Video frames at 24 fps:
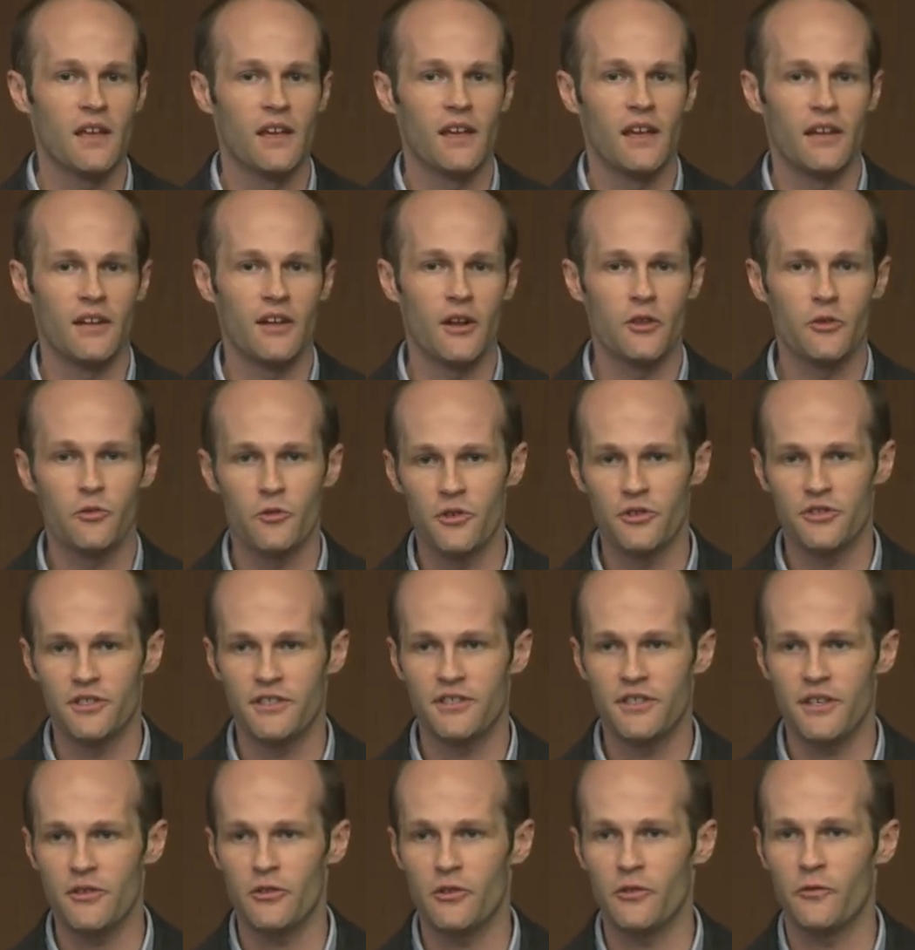In other words,
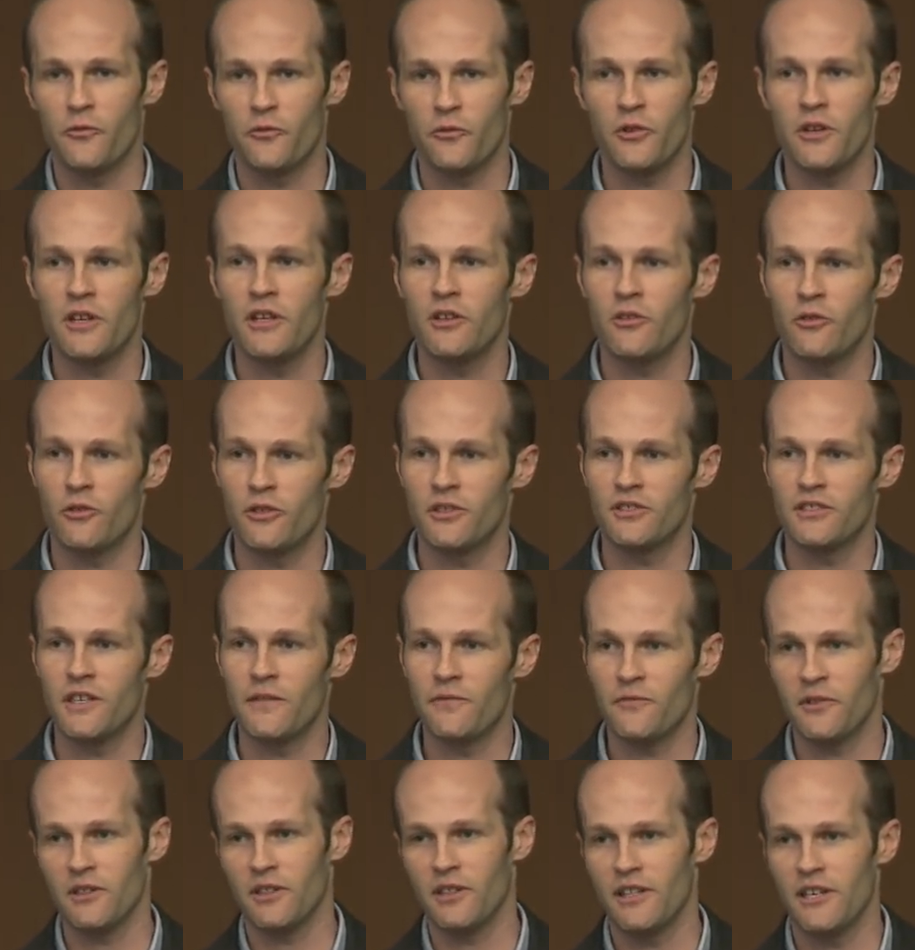it's either free or it's
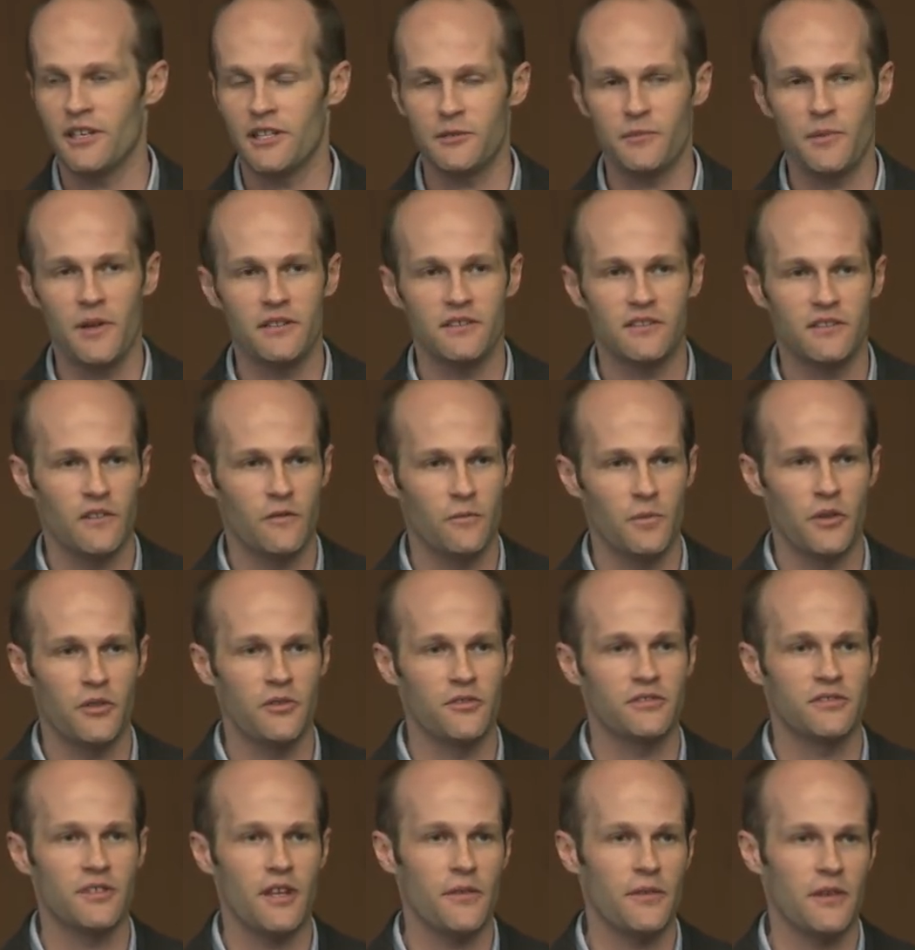infinitely expensive, but
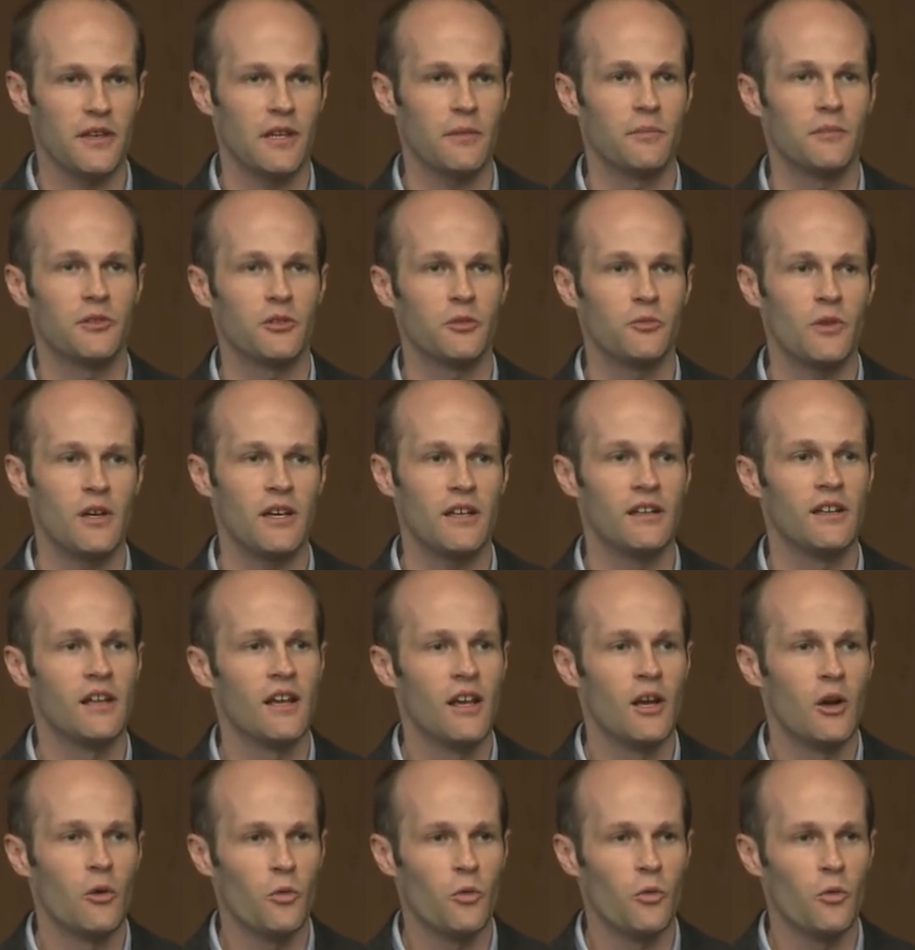there's nothing in between.